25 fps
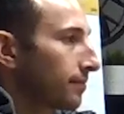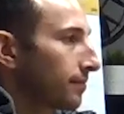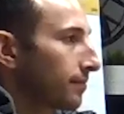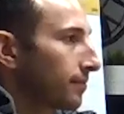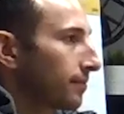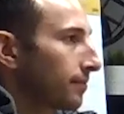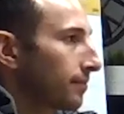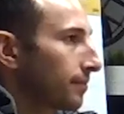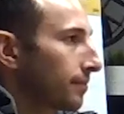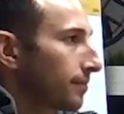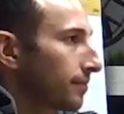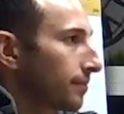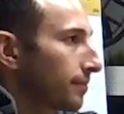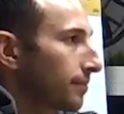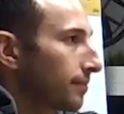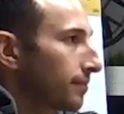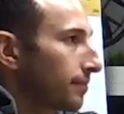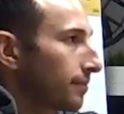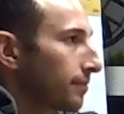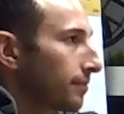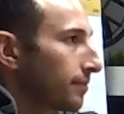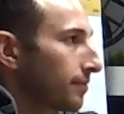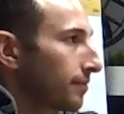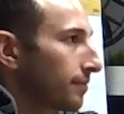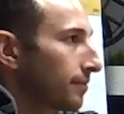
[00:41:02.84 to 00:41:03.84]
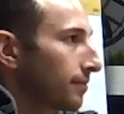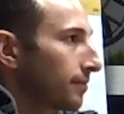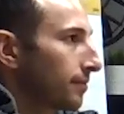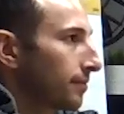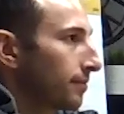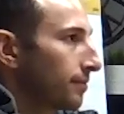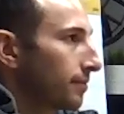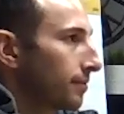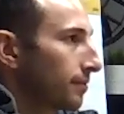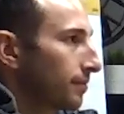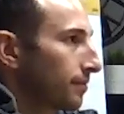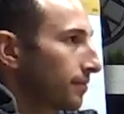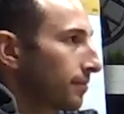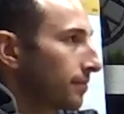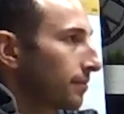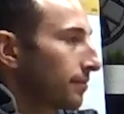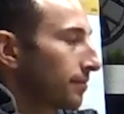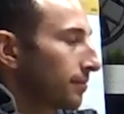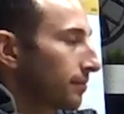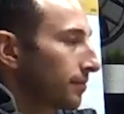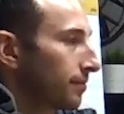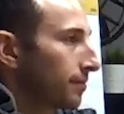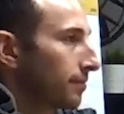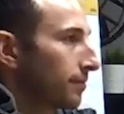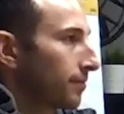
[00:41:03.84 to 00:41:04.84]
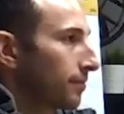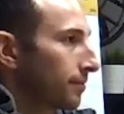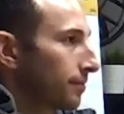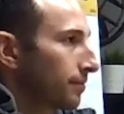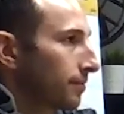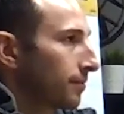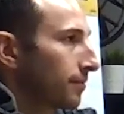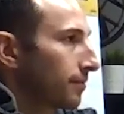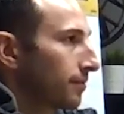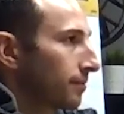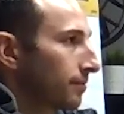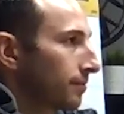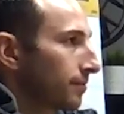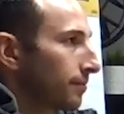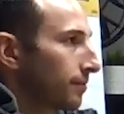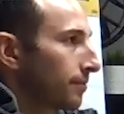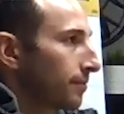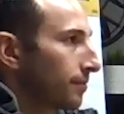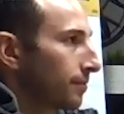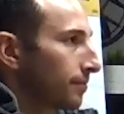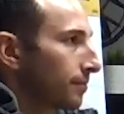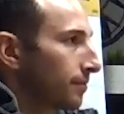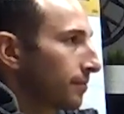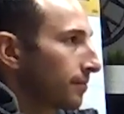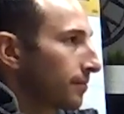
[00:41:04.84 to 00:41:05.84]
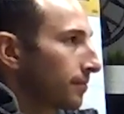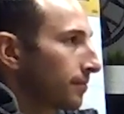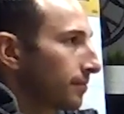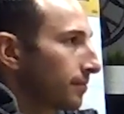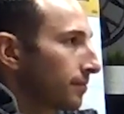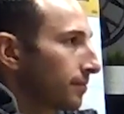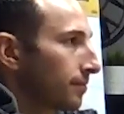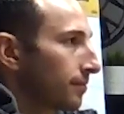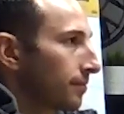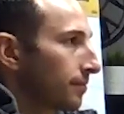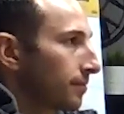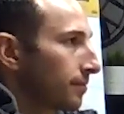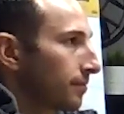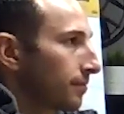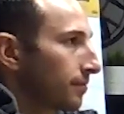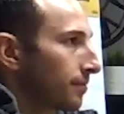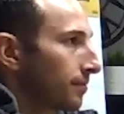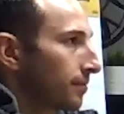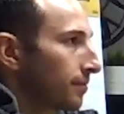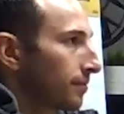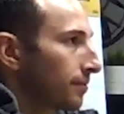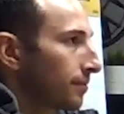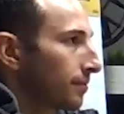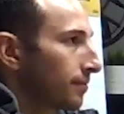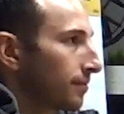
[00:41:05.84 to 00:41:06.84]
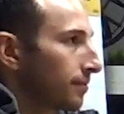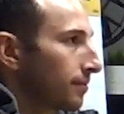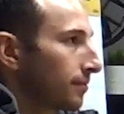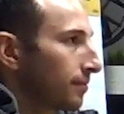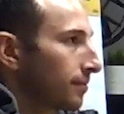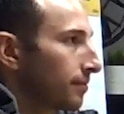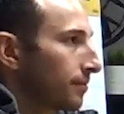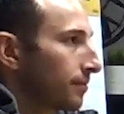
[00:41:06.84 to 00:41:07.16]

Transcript: [no speech]